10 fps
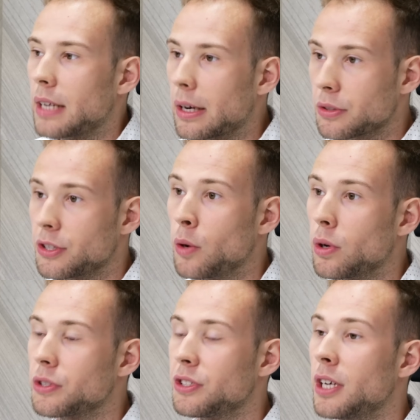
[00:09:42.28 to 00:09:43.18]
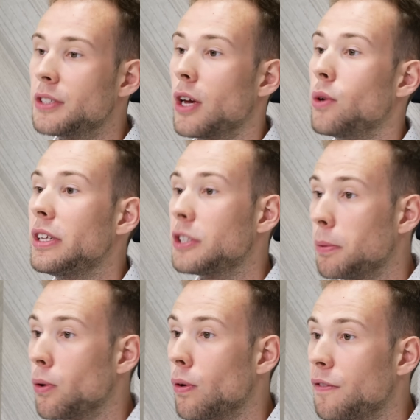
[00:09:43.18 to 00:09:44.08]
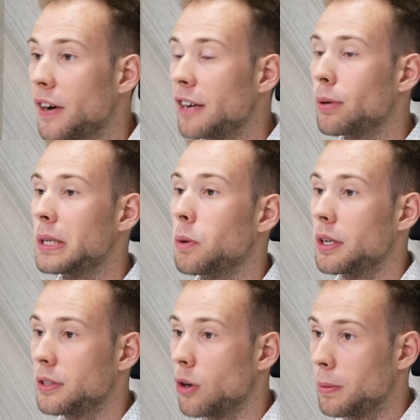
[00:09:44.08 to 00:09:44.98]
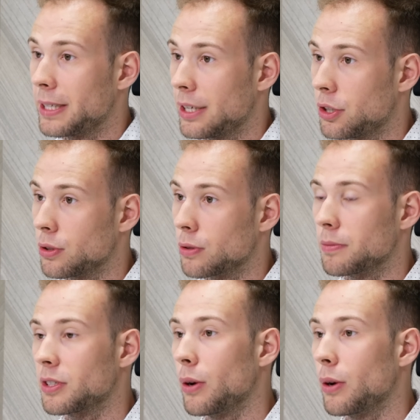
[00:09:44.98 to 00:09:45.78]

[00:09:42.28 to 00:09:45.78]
Now, Sonos does only support 5.1 Dolby Digital,